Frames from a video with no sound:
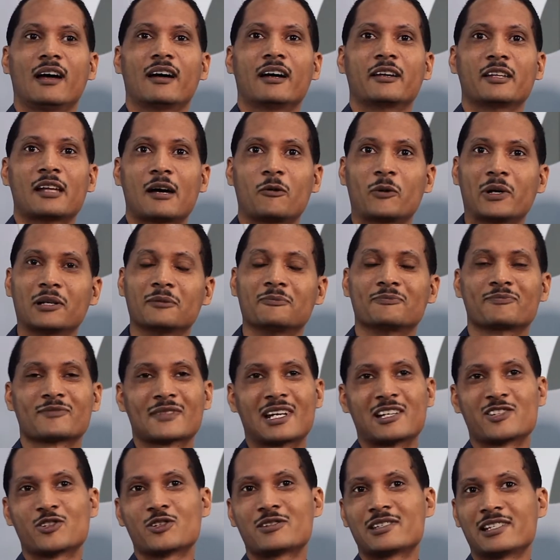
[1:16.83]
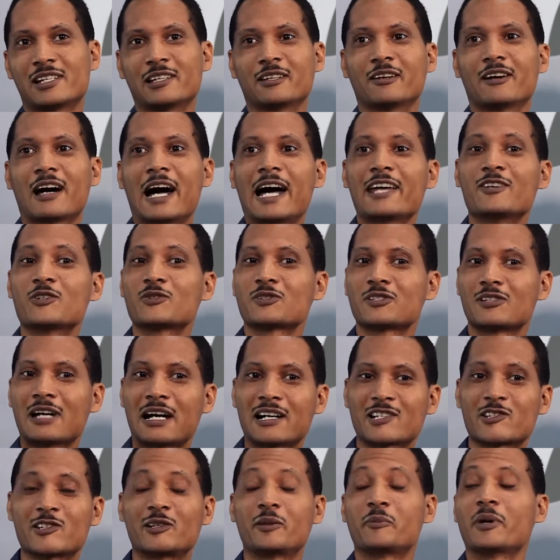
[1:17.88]
I should tell you, I used to
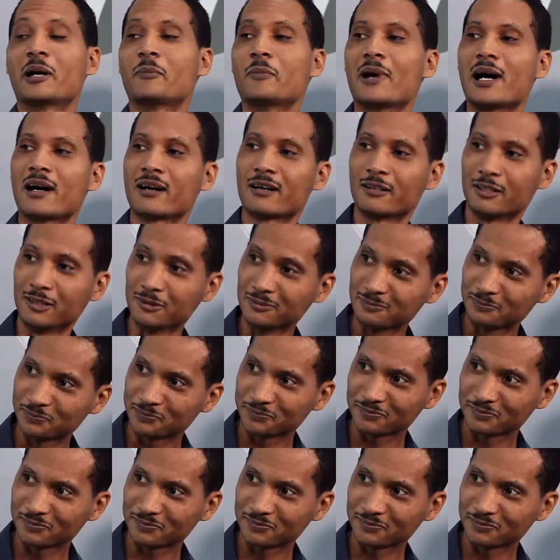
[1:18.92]
actually be a banker,